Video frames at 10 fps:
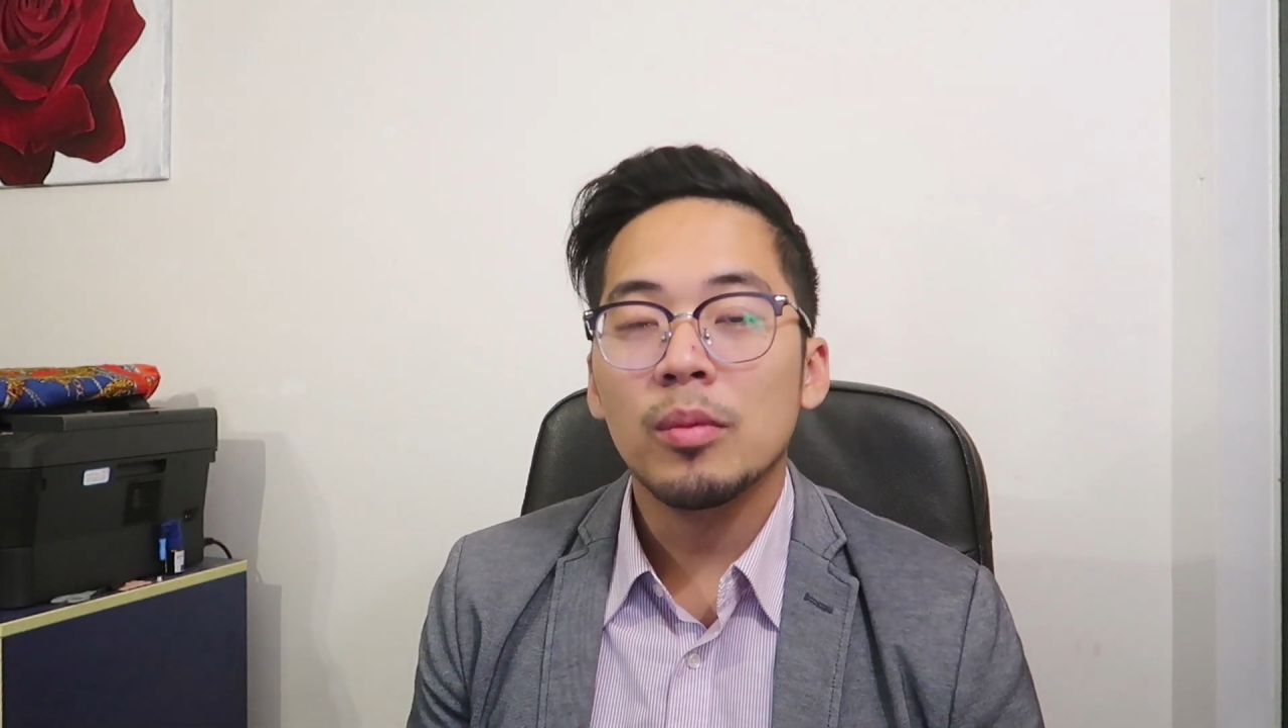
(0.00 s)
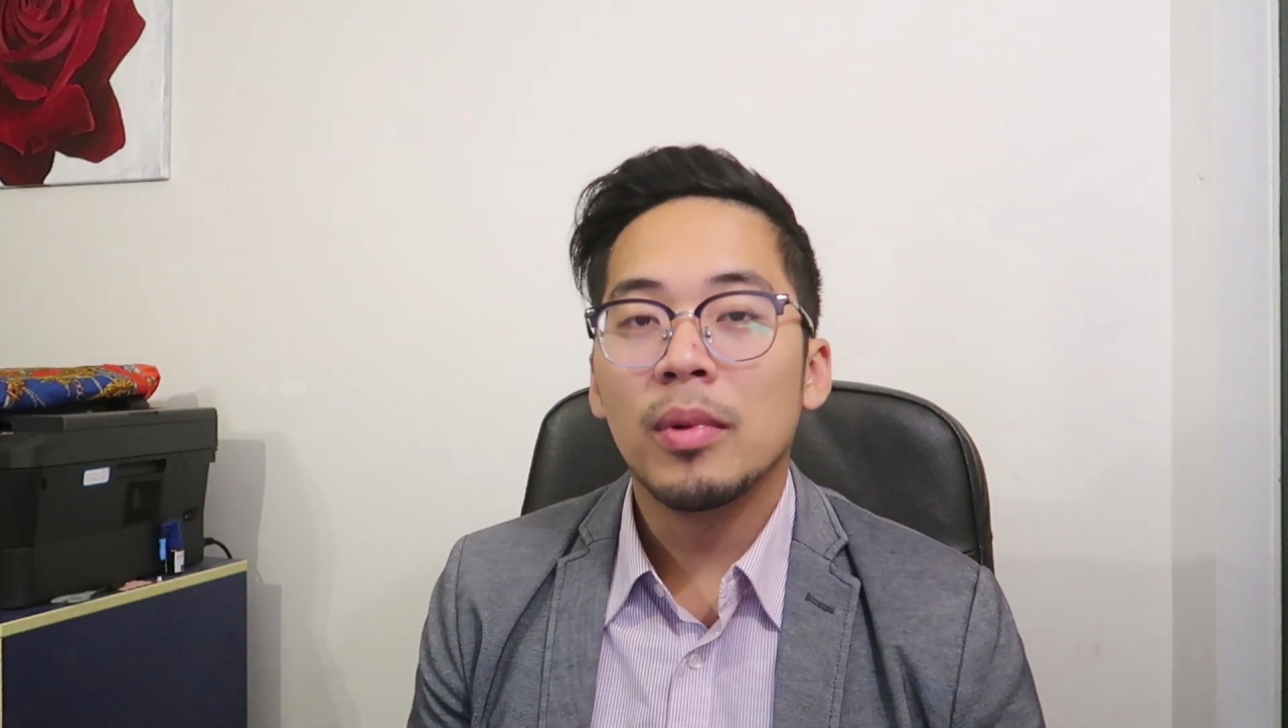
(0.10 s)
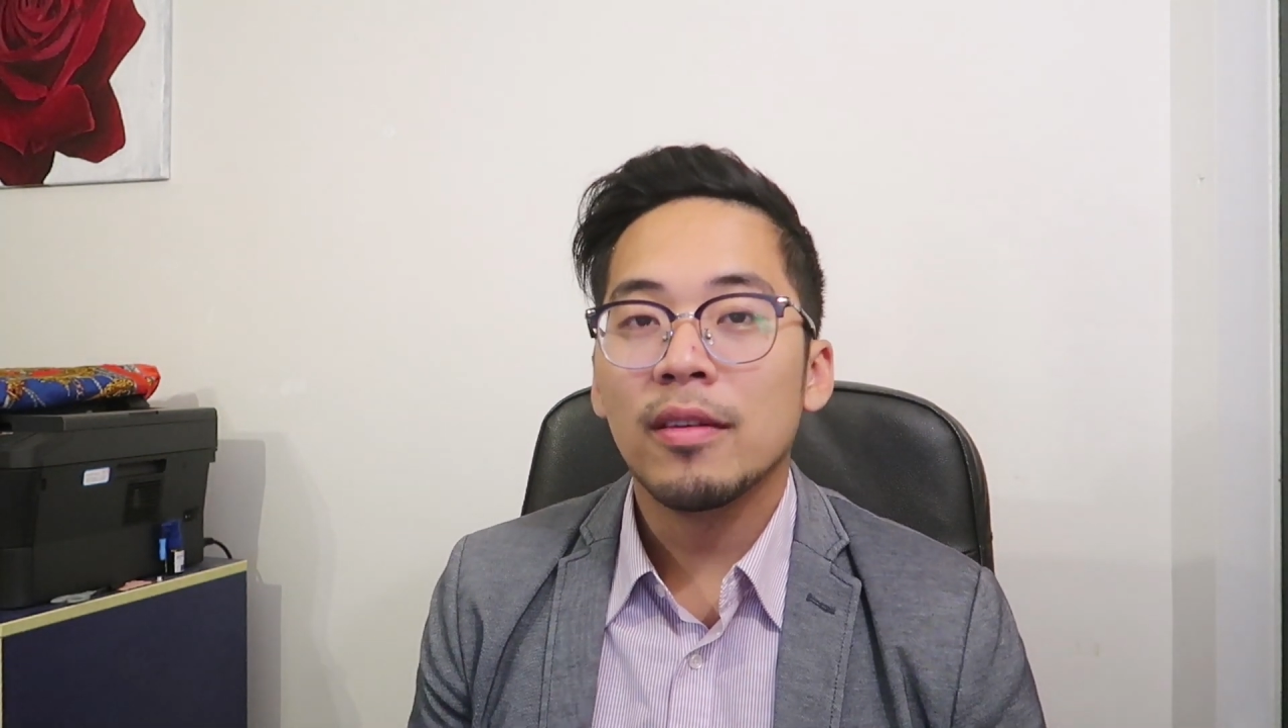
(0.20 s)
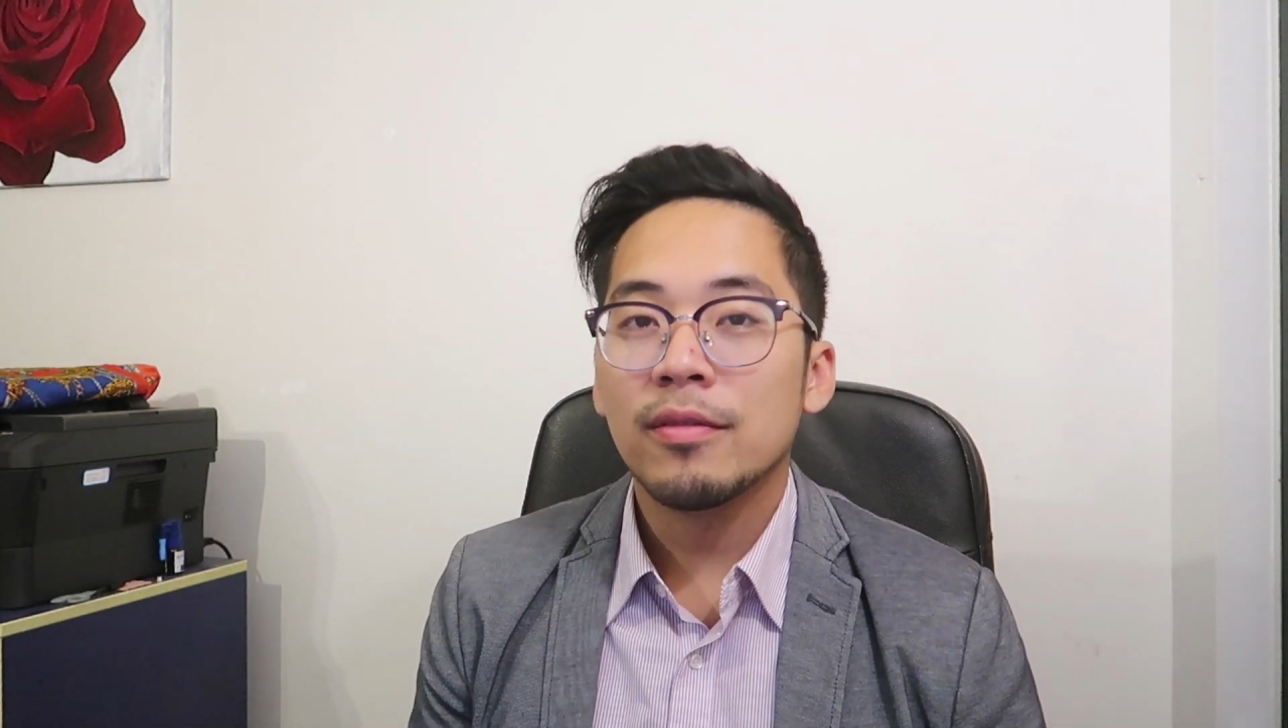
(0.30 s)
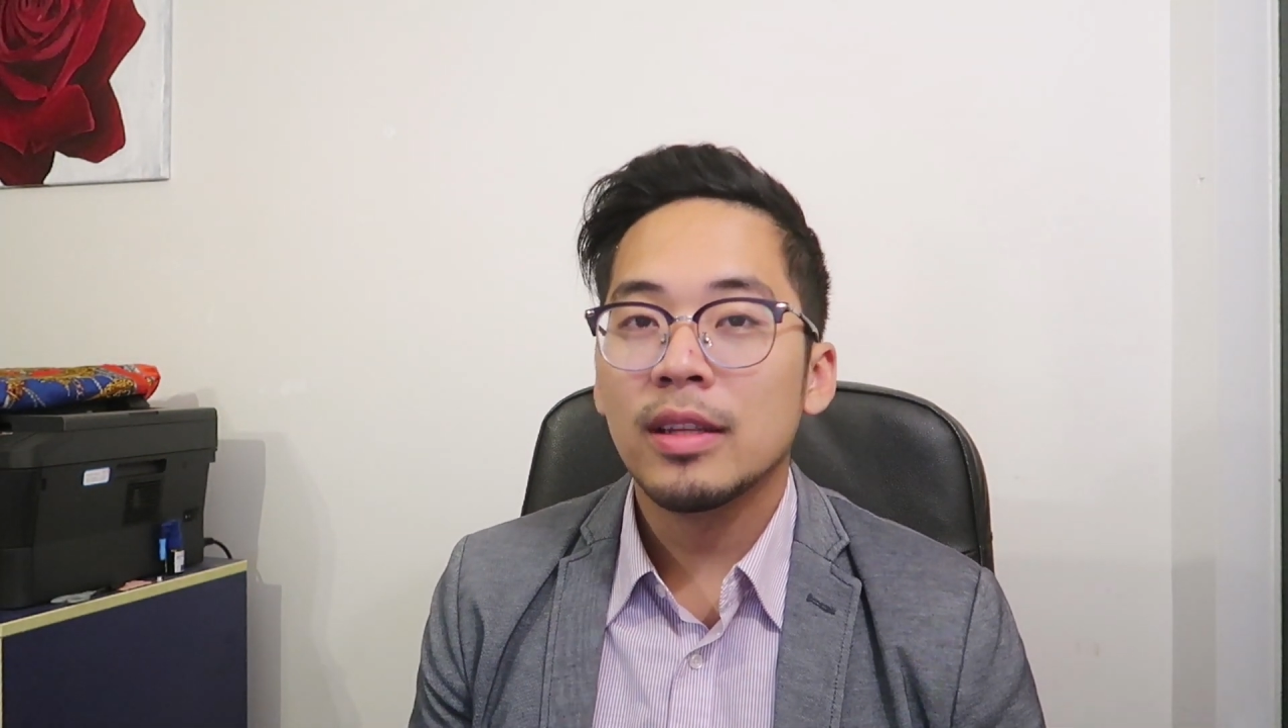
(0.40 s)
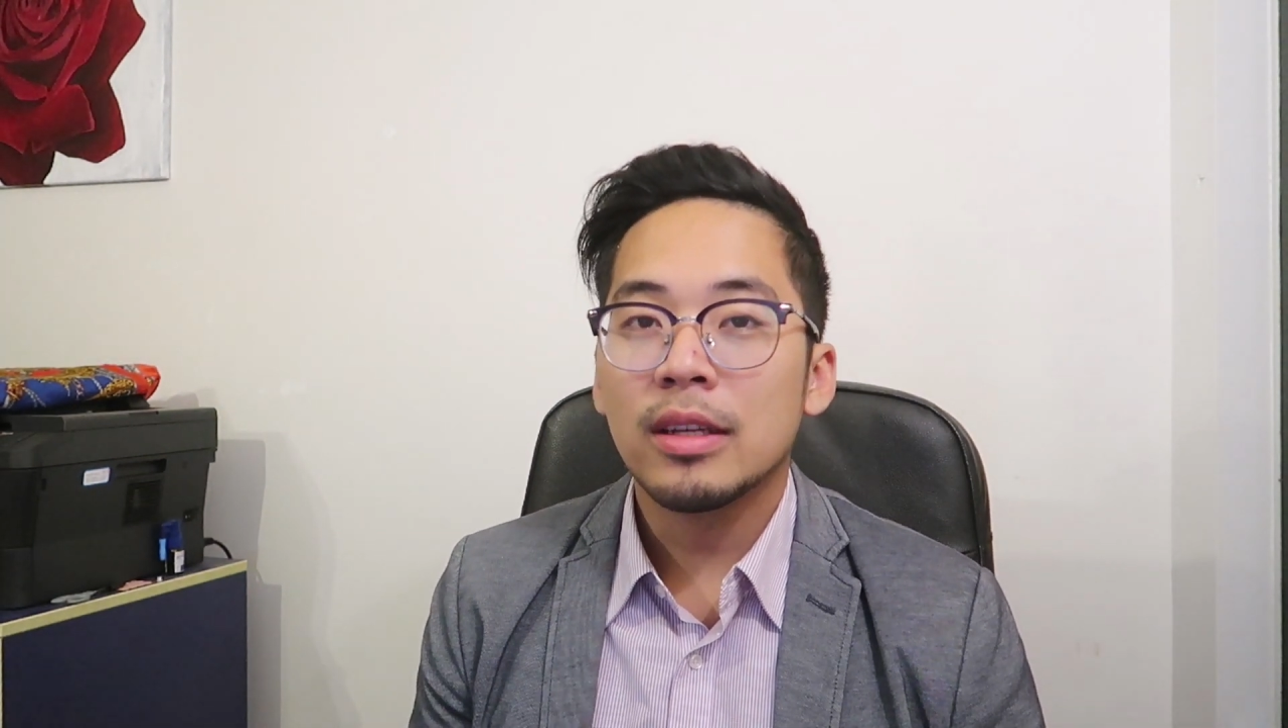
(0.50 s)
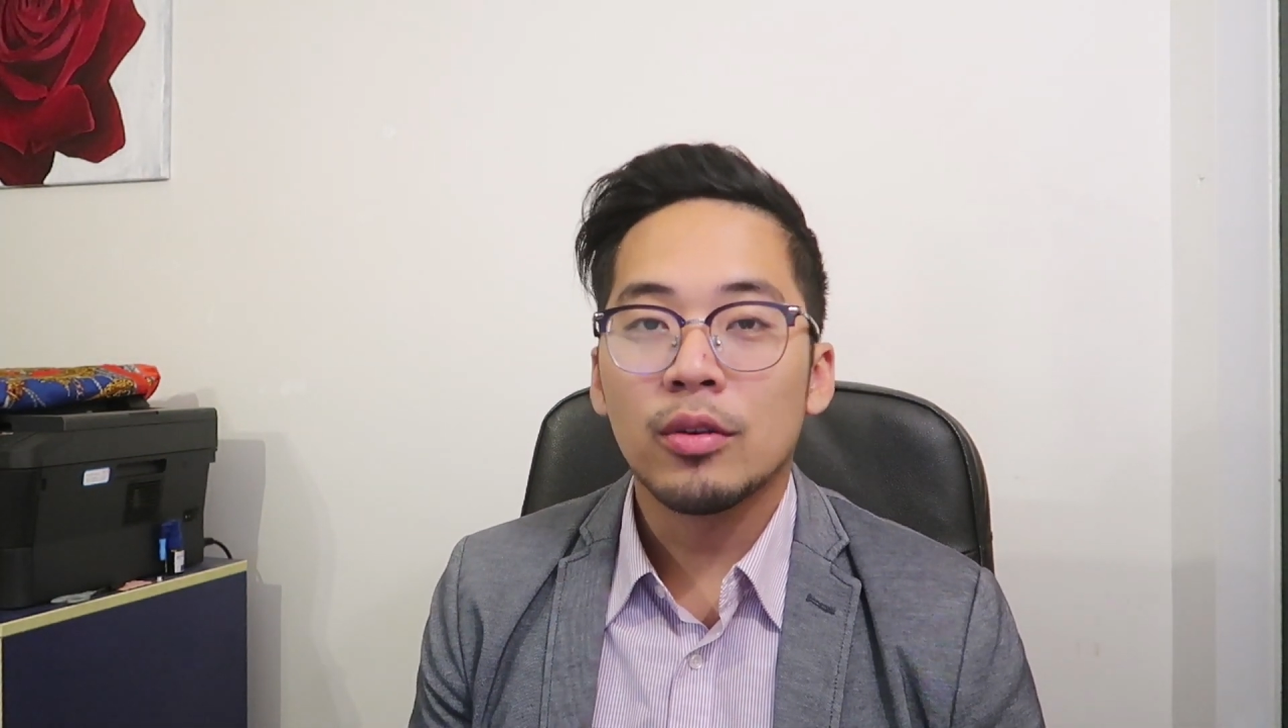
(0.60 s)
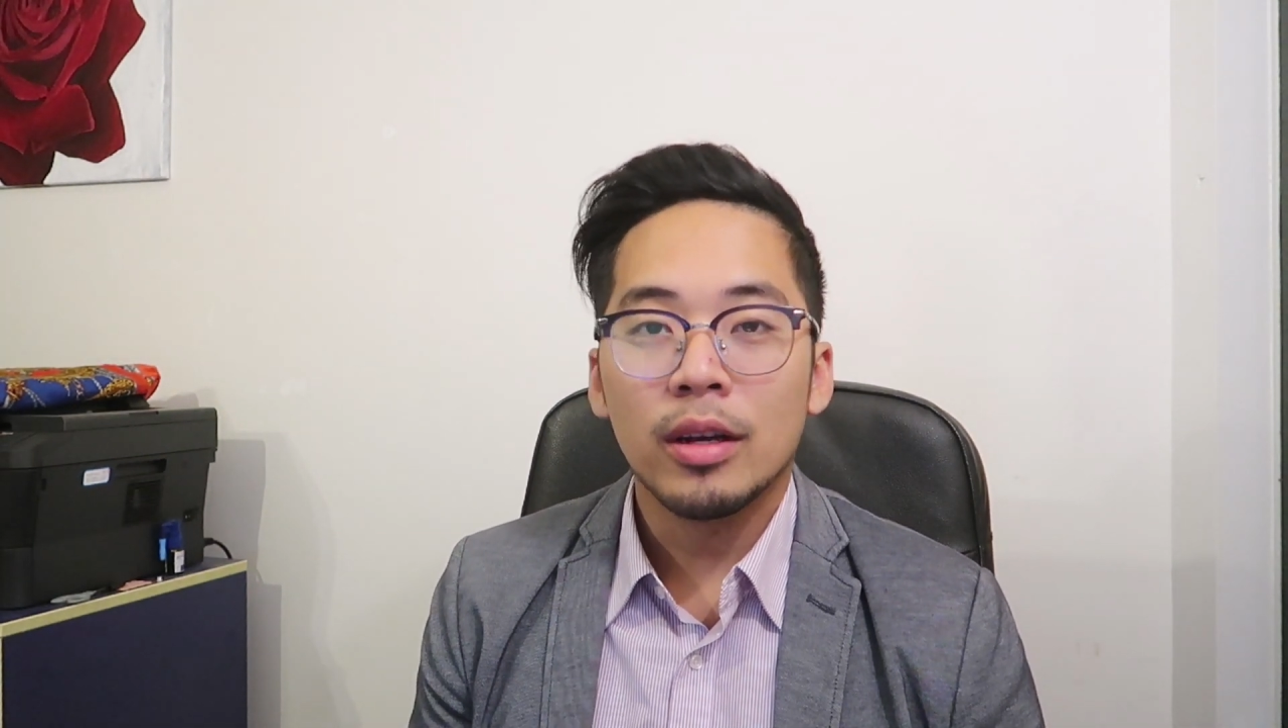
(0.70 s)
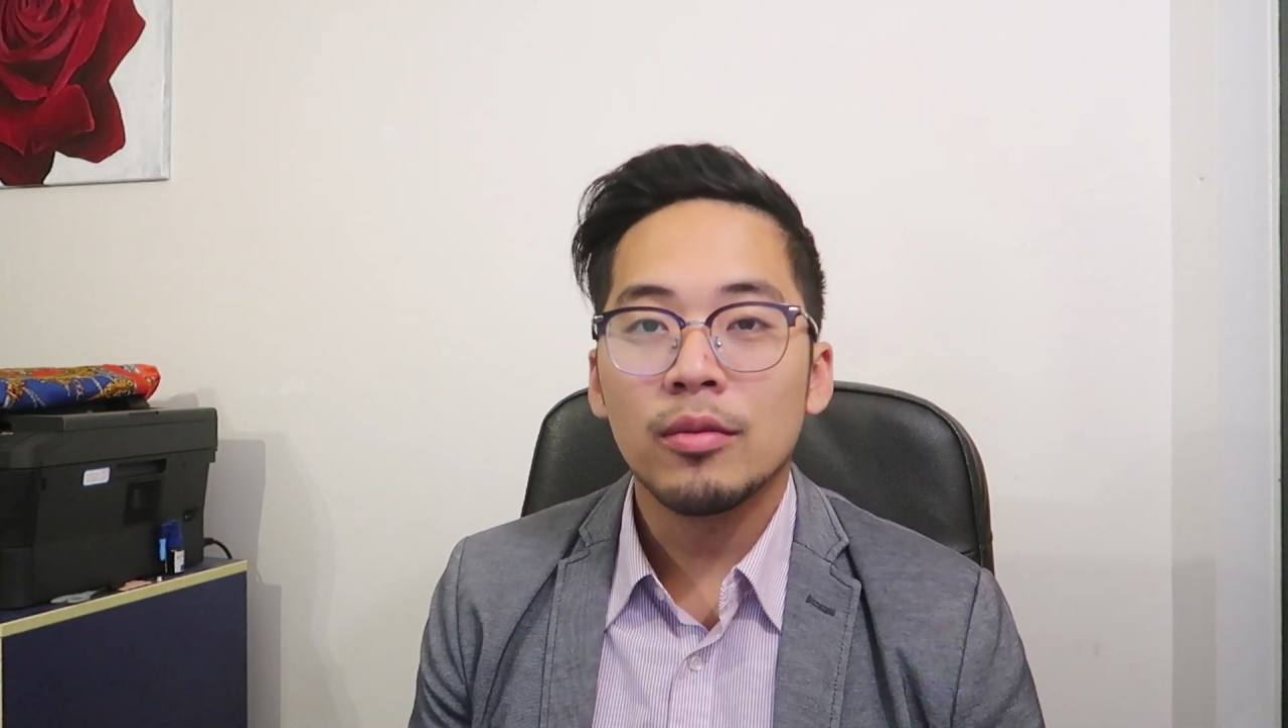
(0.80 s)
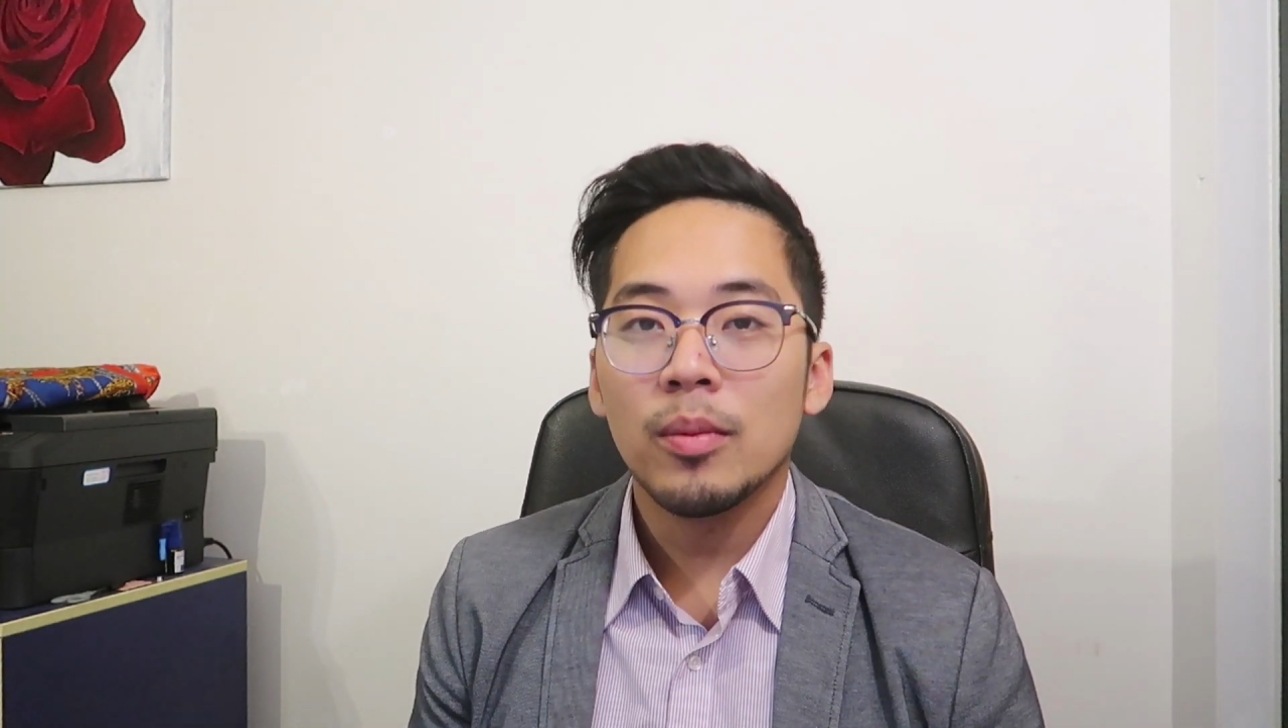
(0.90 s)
monthly credit